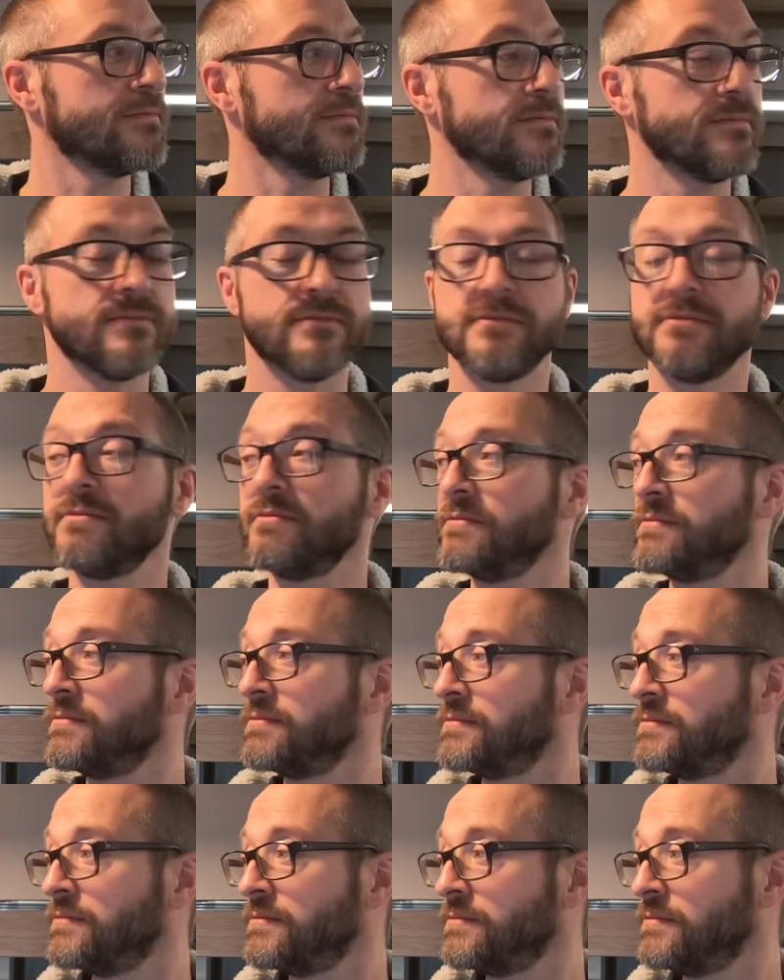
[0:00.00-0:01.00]

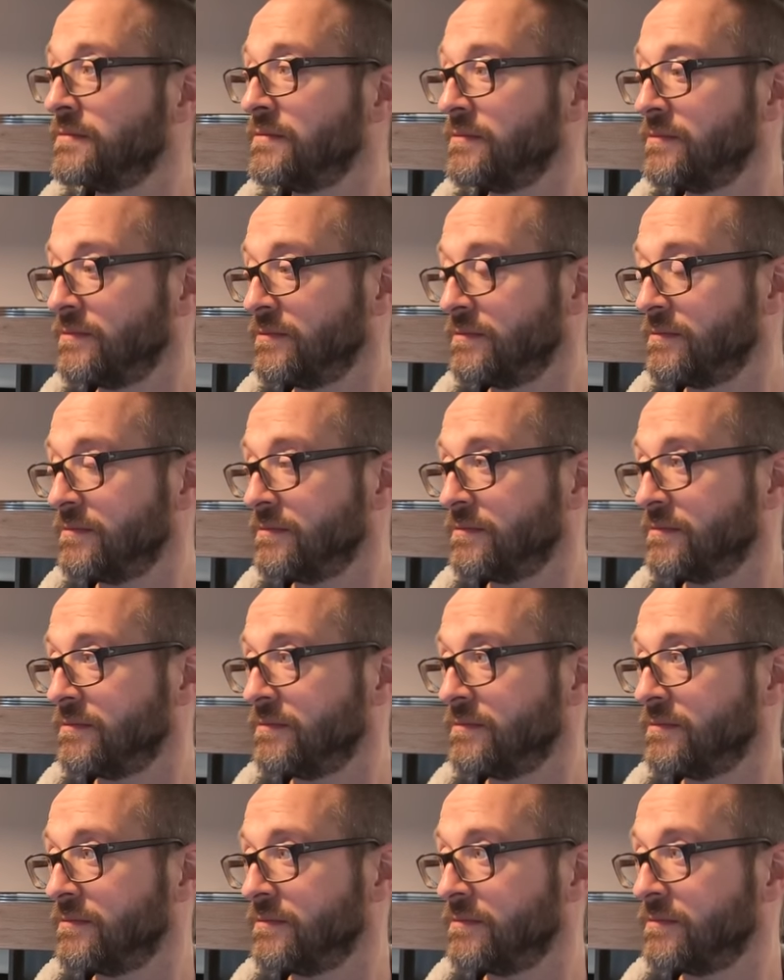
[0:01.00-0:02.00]

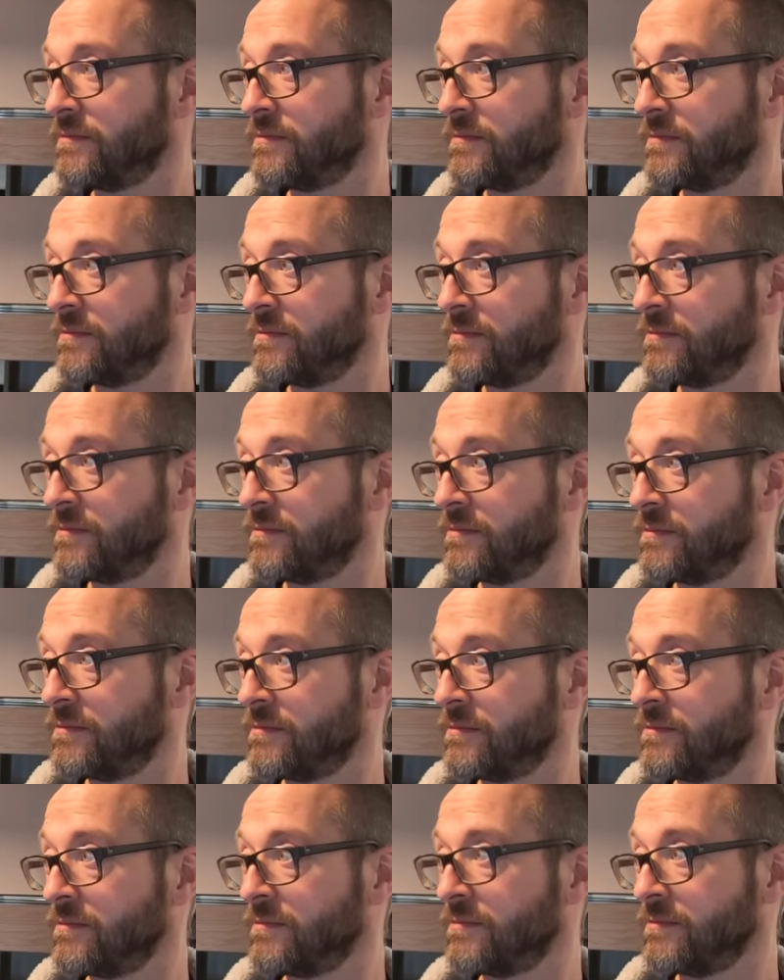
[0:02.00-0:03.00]

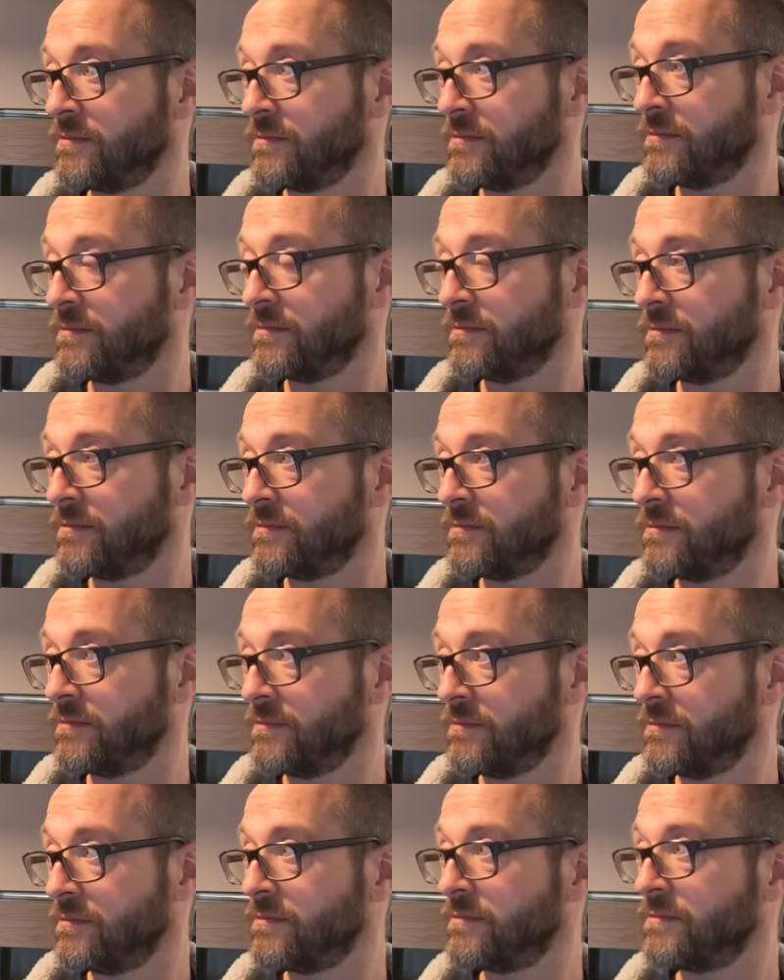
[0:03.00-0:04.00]
The person shown says nothing.